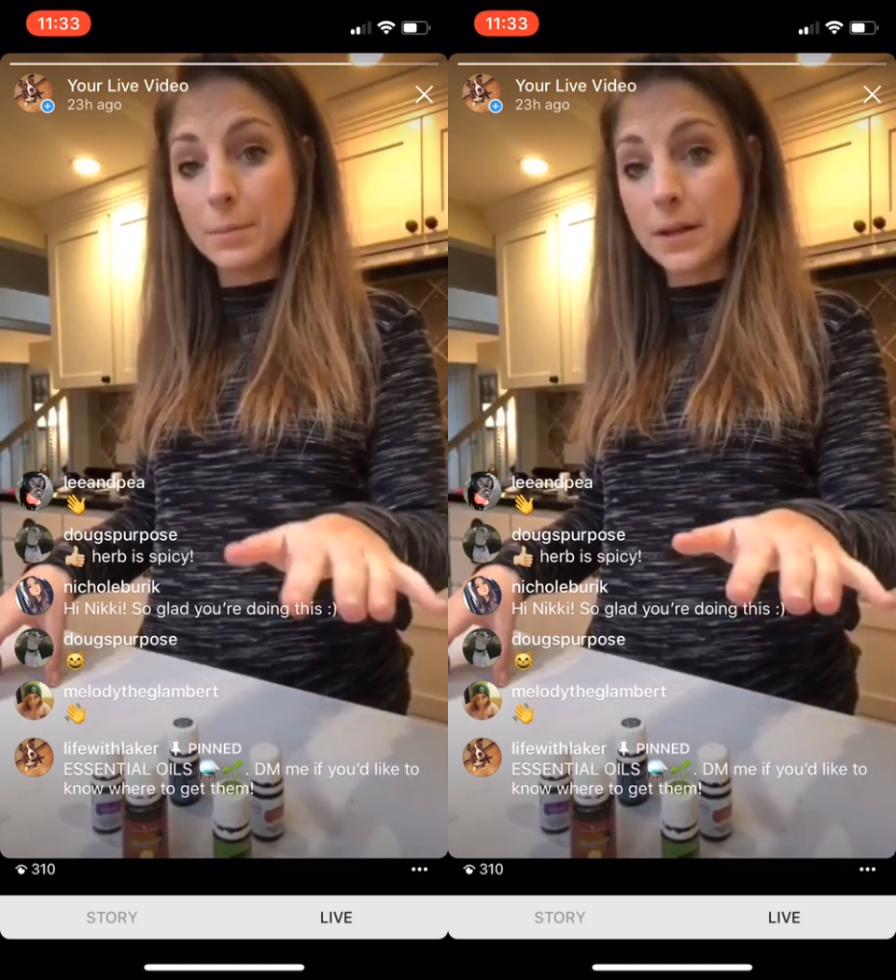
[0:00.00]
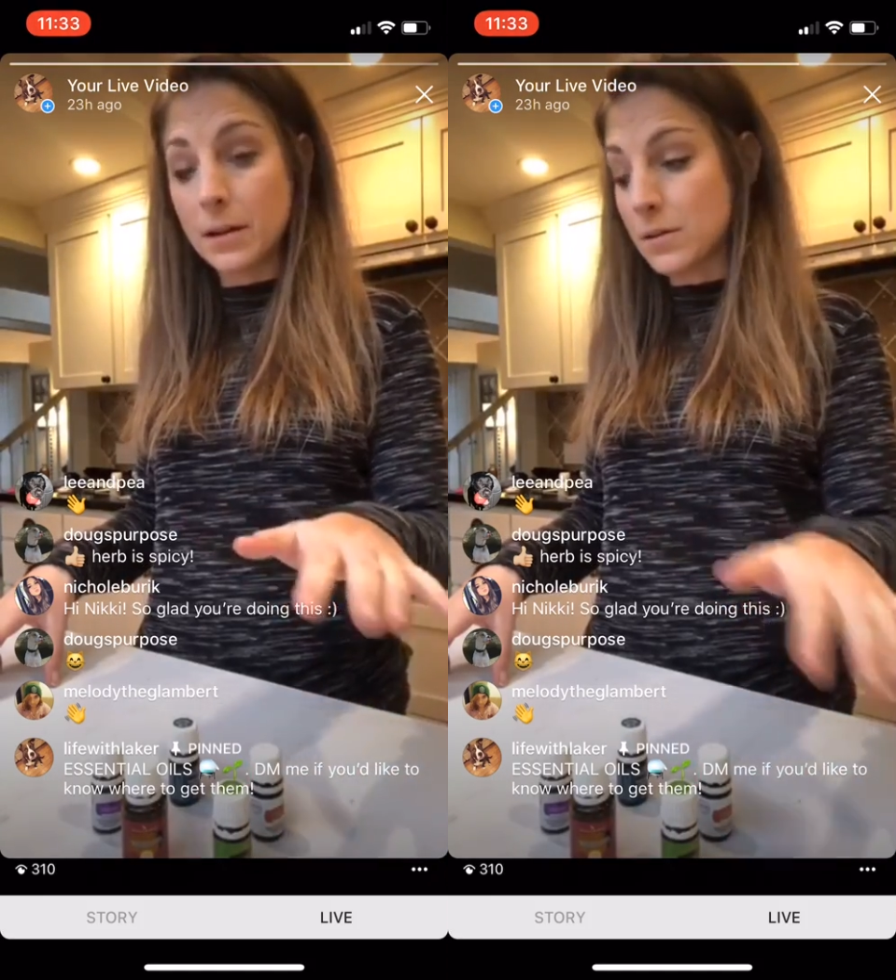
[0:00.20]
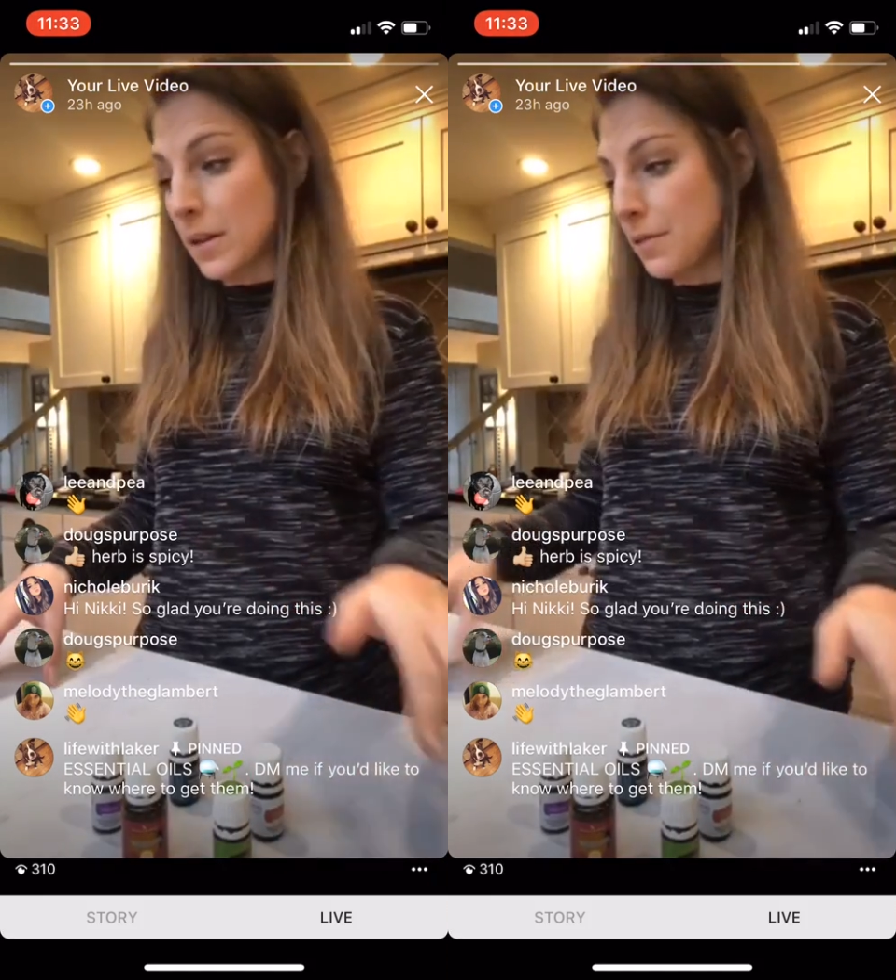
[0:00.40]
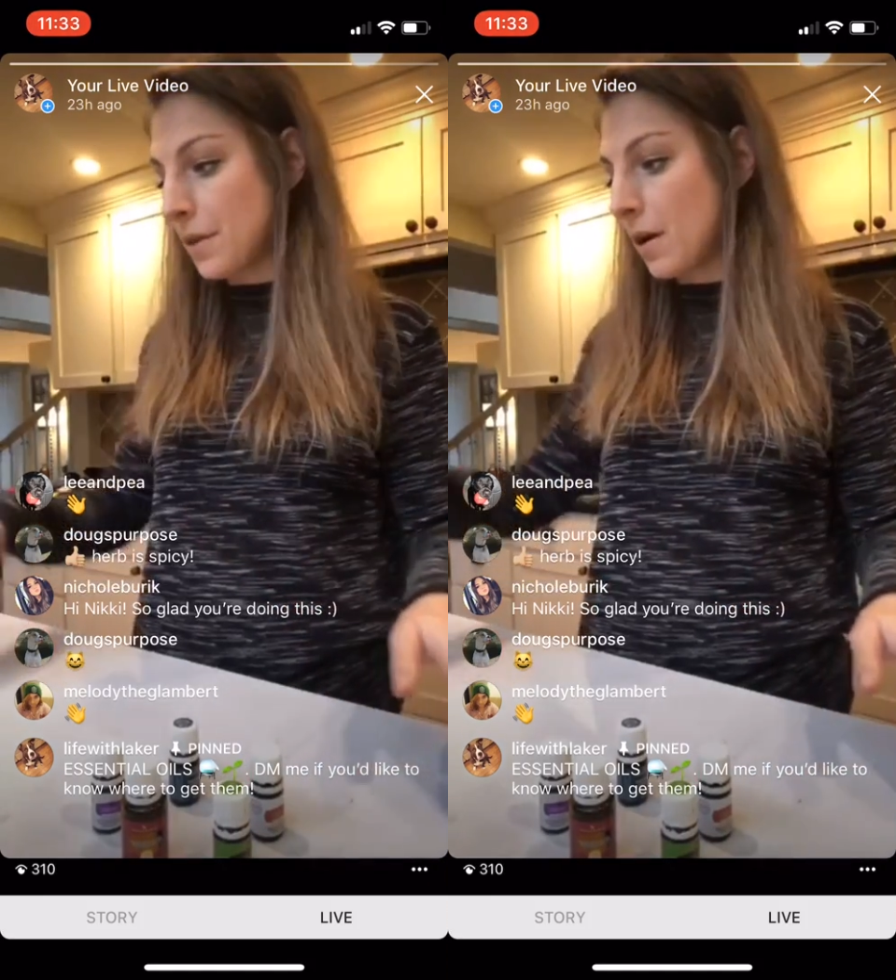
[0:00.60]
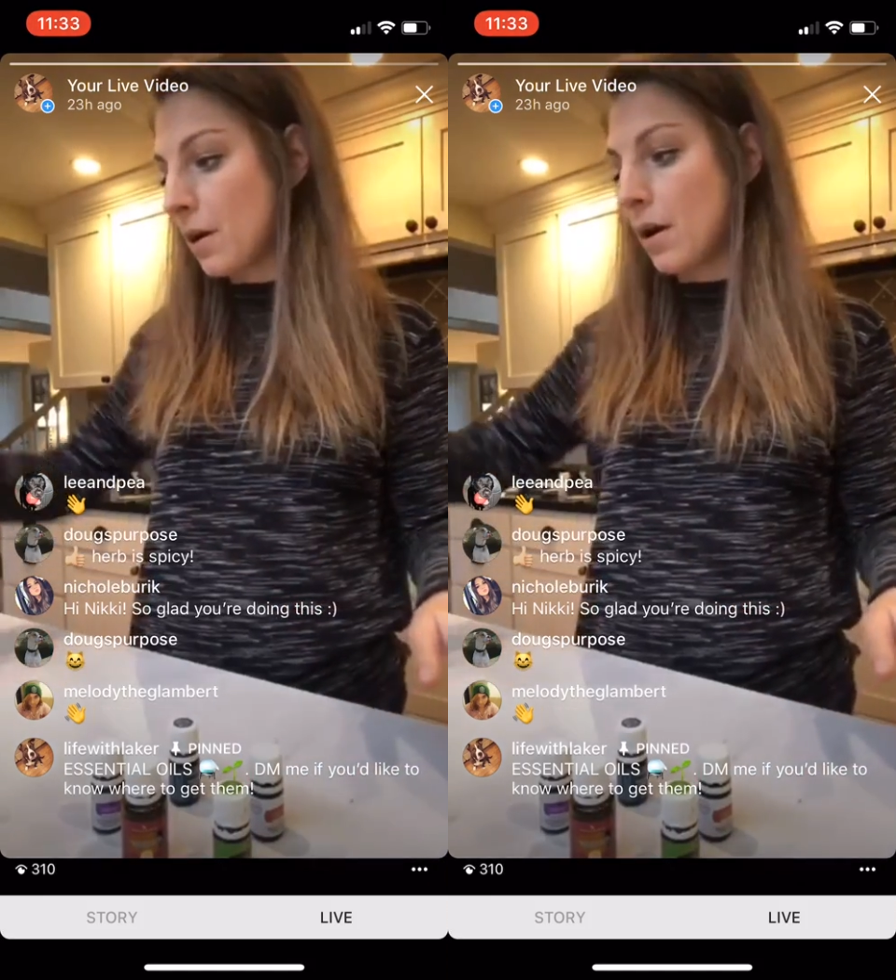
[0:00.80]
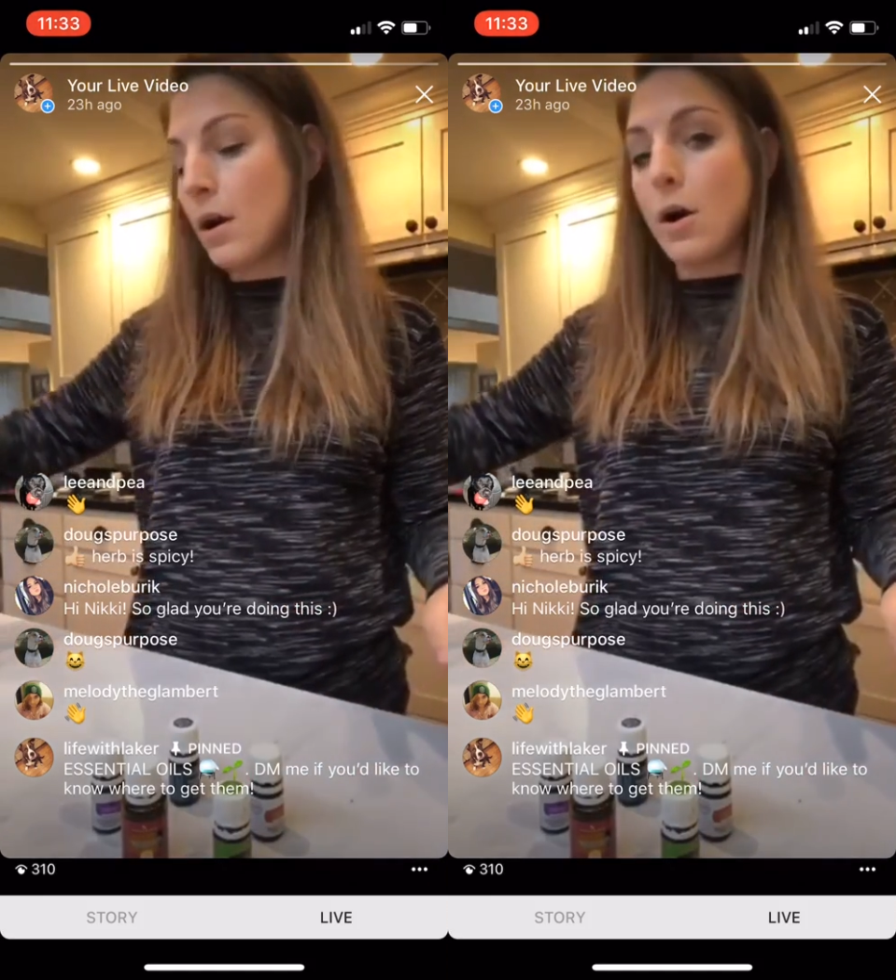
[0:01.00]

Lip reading: beginners out there,